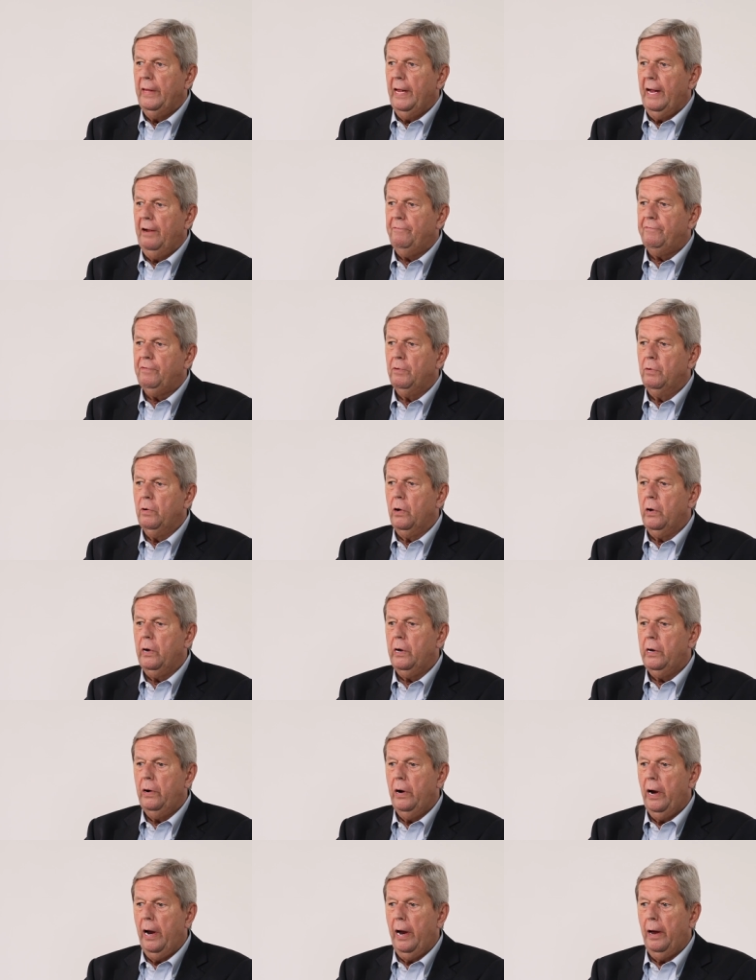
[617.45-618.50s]

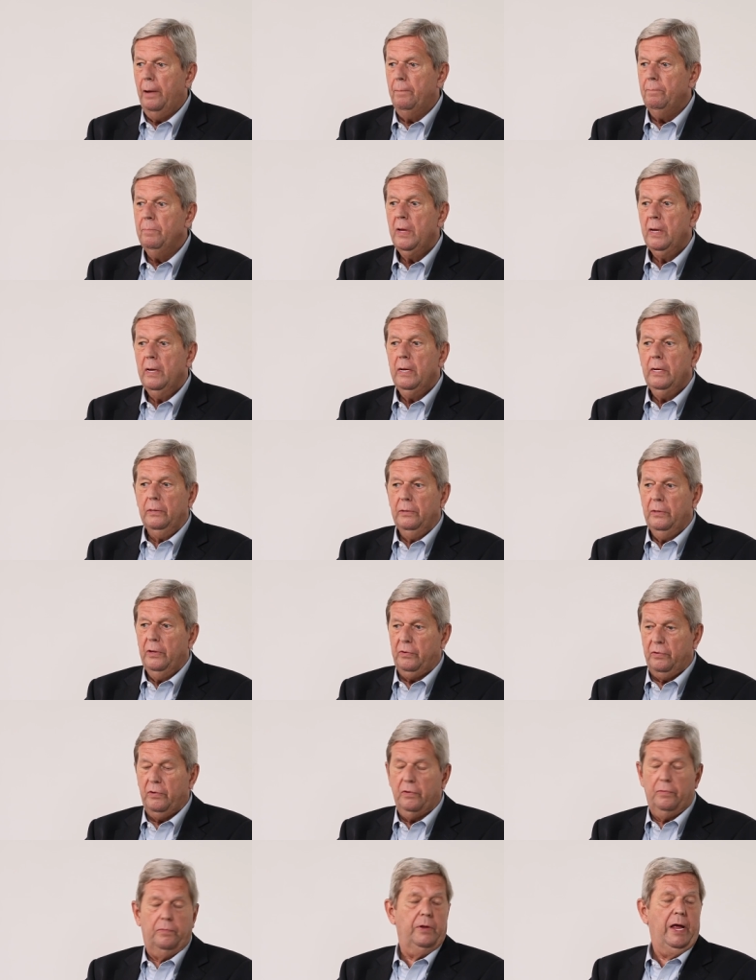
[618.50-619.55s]
therefore, um,
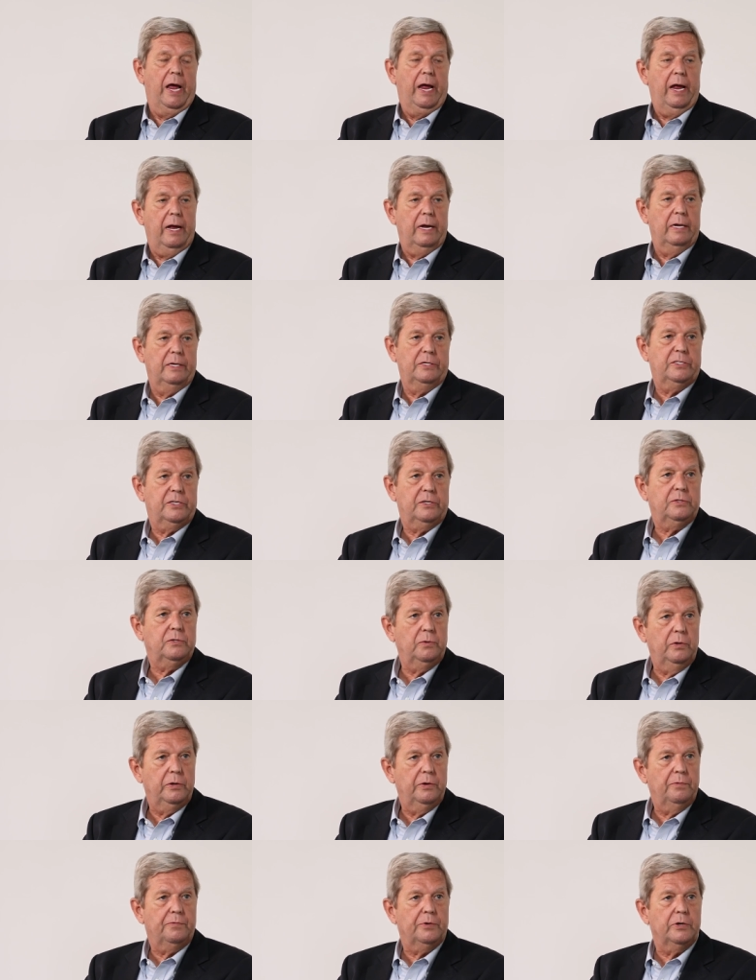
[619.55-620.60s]
the answer
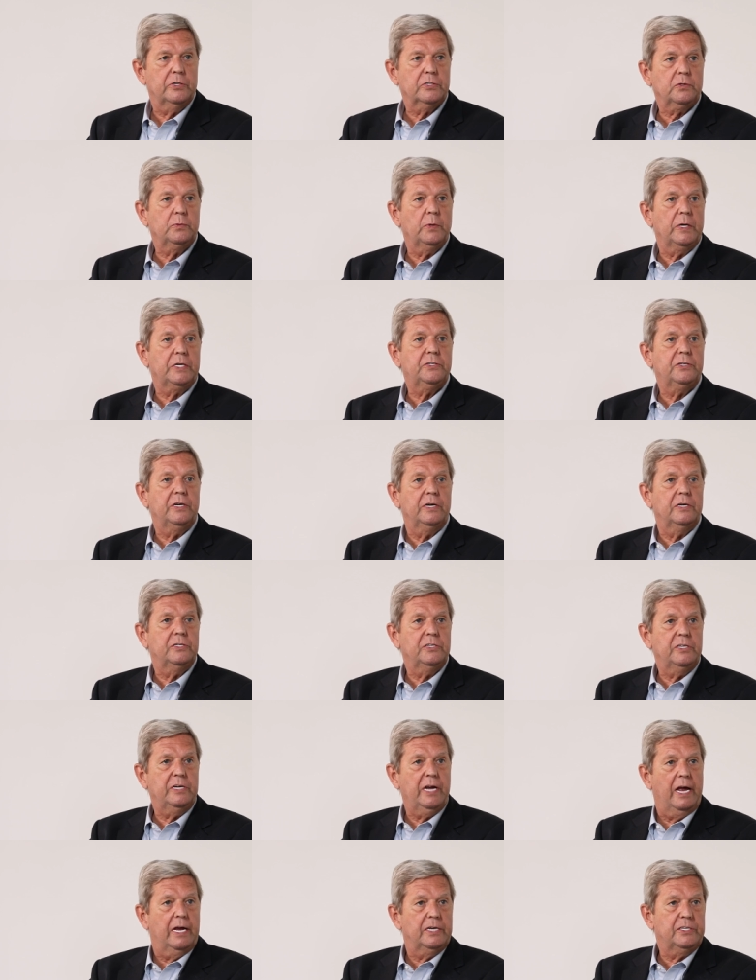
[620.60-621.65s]
to your first question is
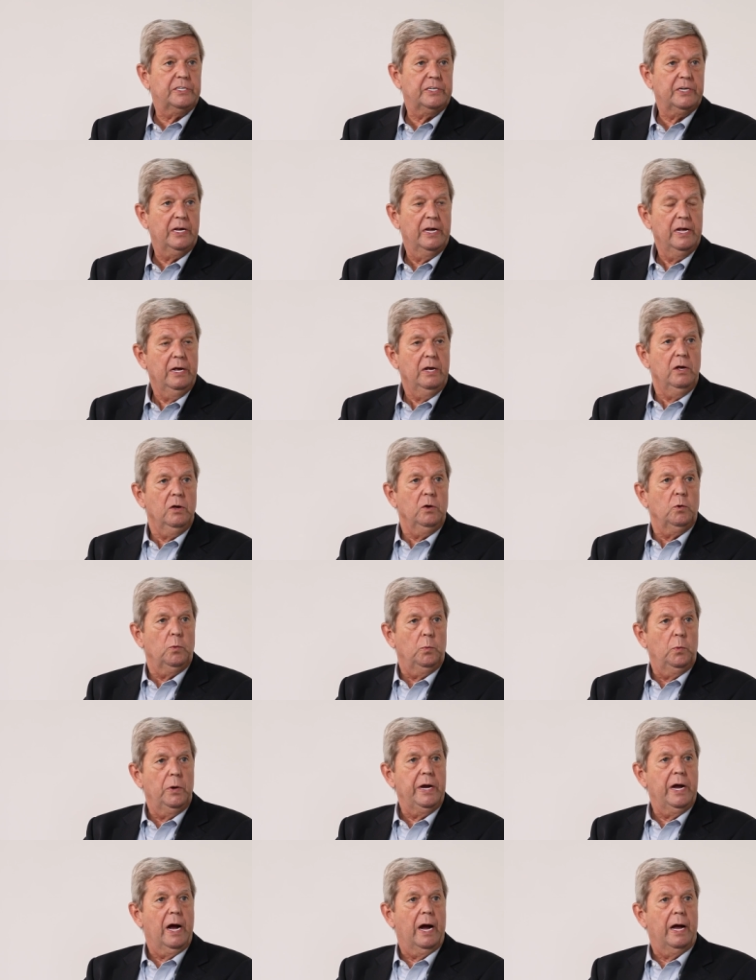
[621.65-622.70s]
yes.
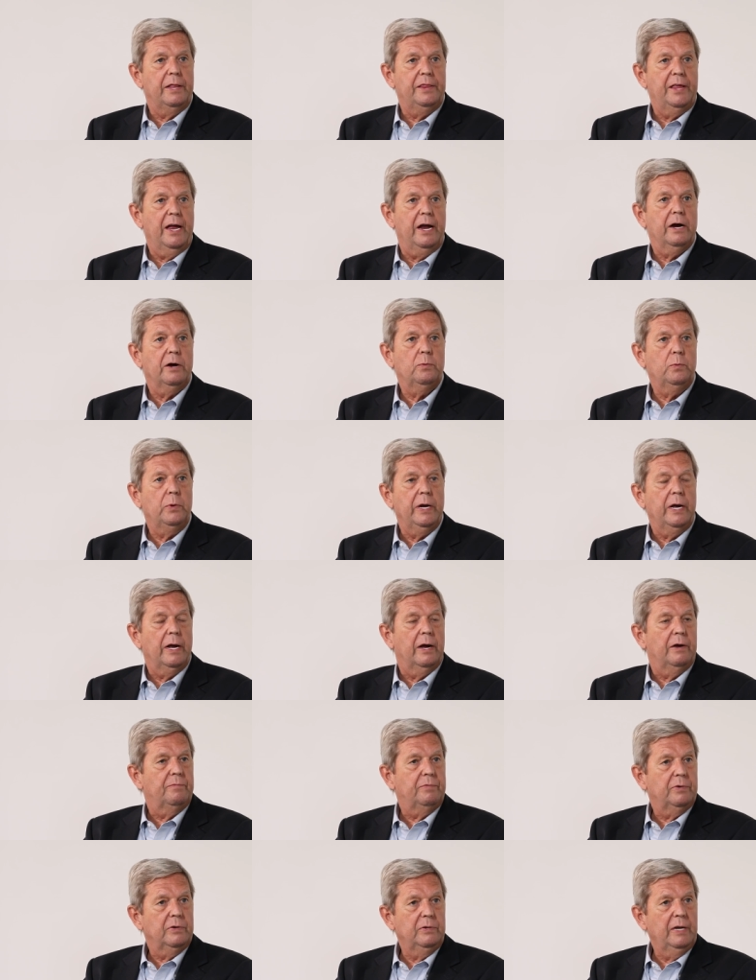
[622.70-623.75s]
We are there. We
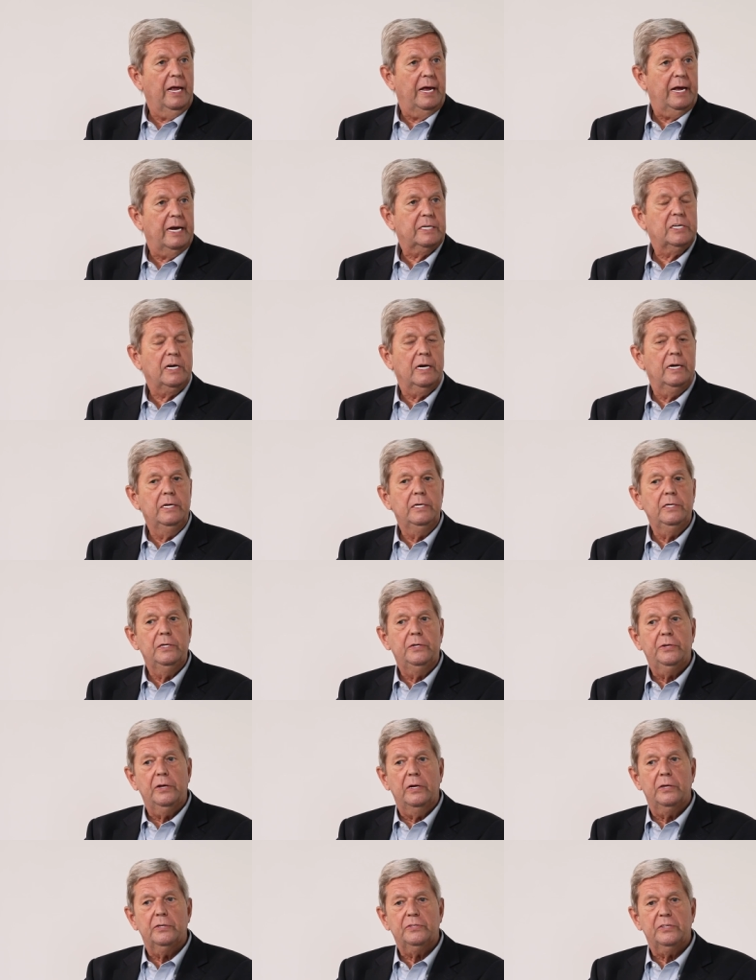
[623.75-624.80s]
have an
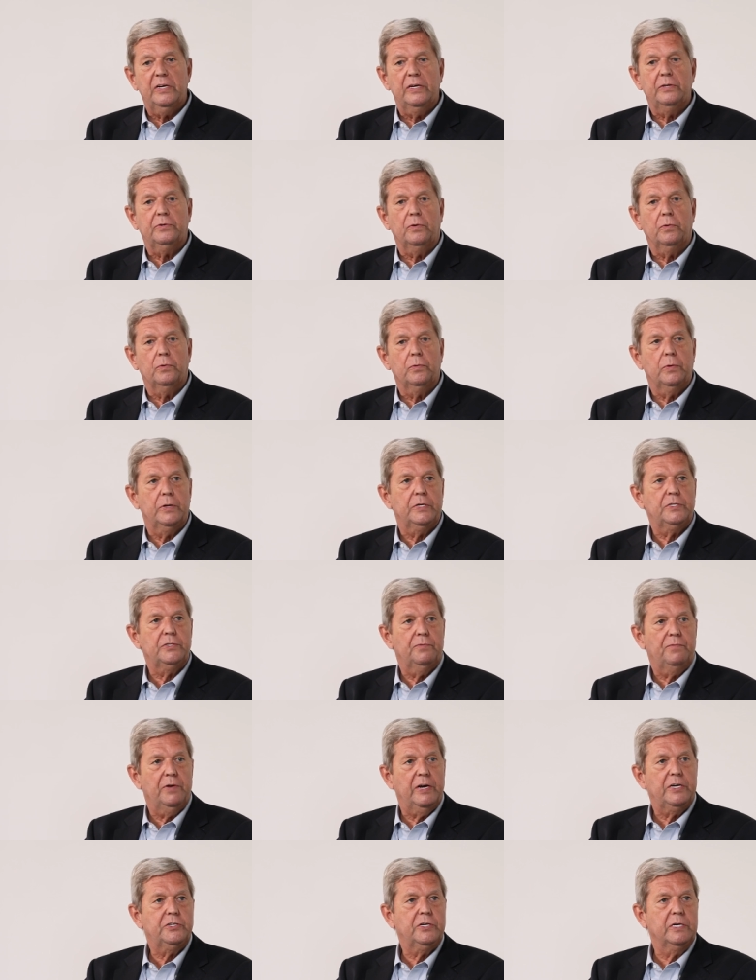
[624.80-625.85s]
excellent uh, central
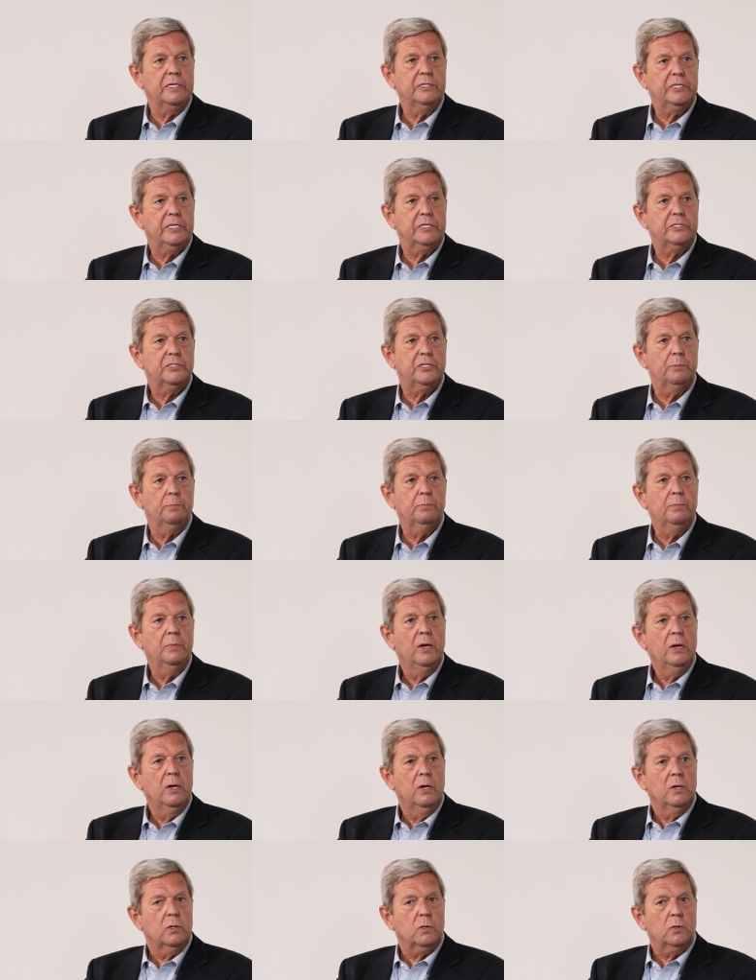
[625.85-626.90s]
reservation system
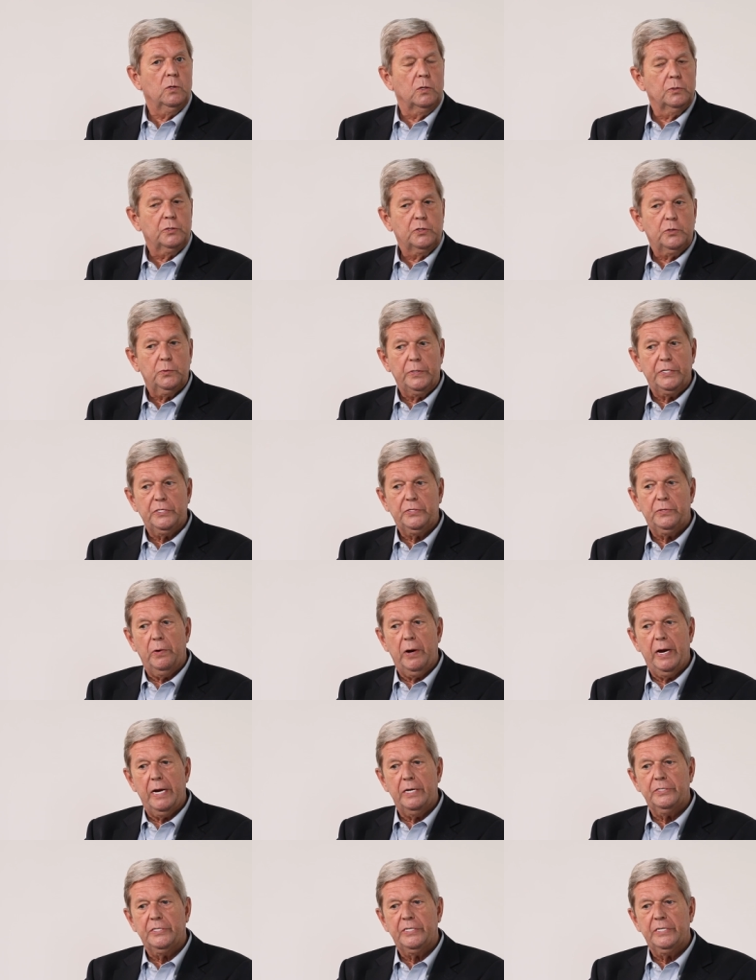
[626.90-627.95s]
called
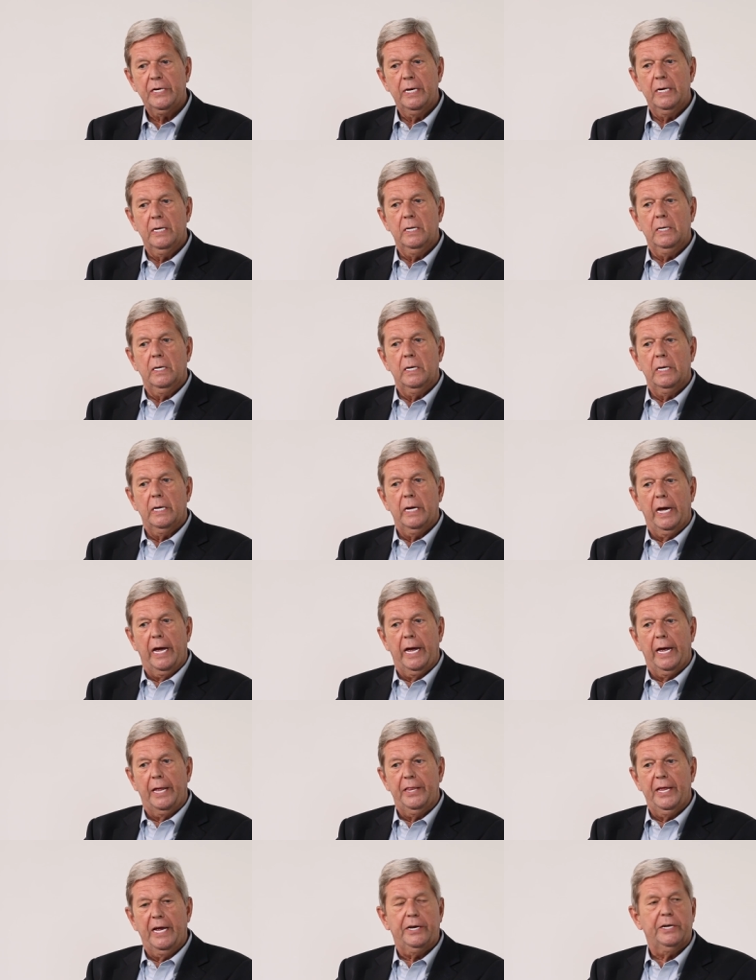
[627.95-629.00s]
SwissRes
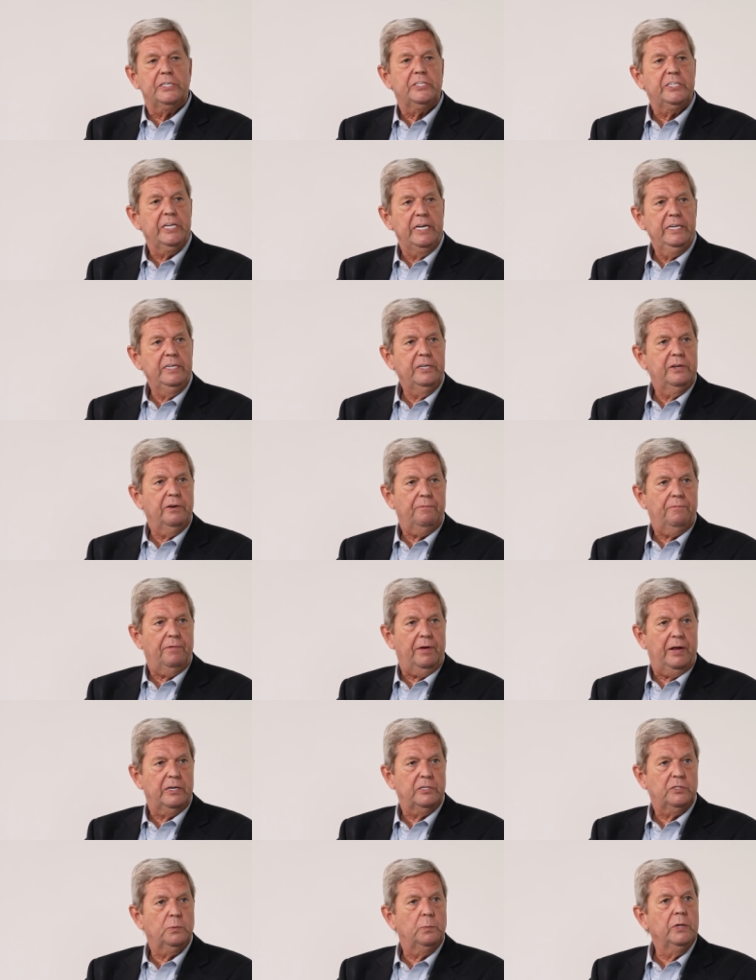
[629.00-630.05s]
uh, that is
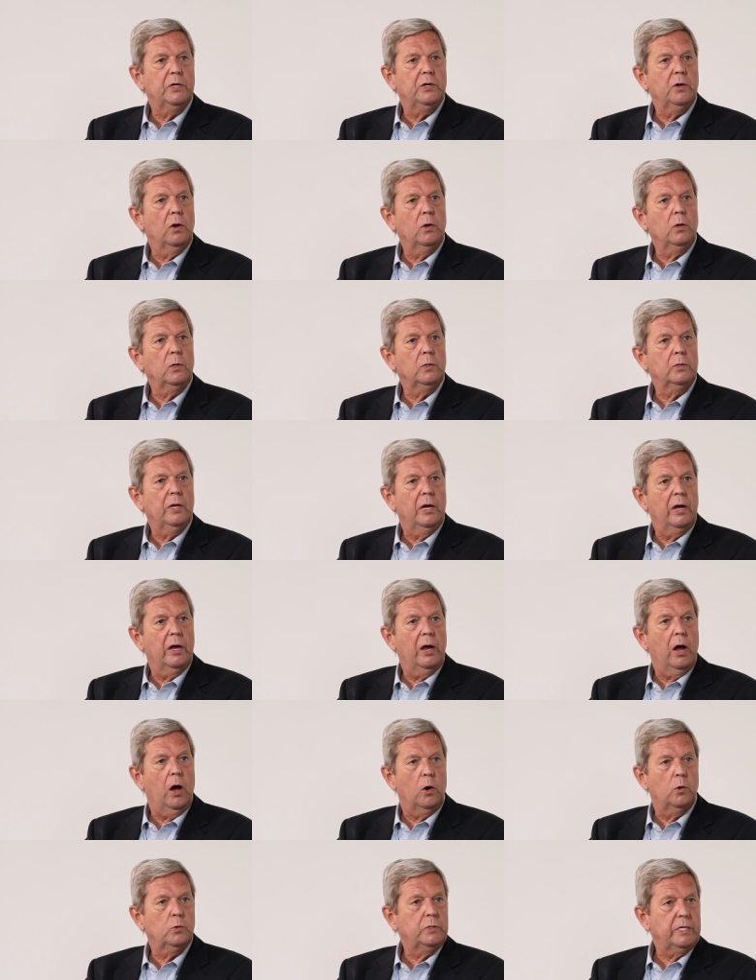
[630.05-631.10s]
interfaced with all
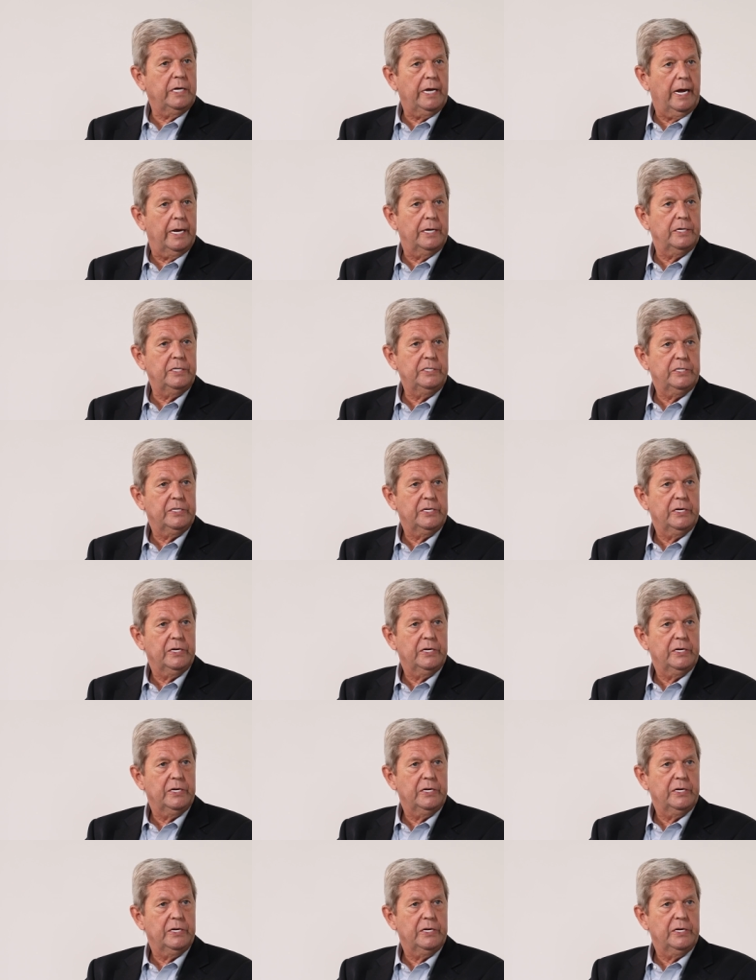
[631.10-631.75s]
the OTAs,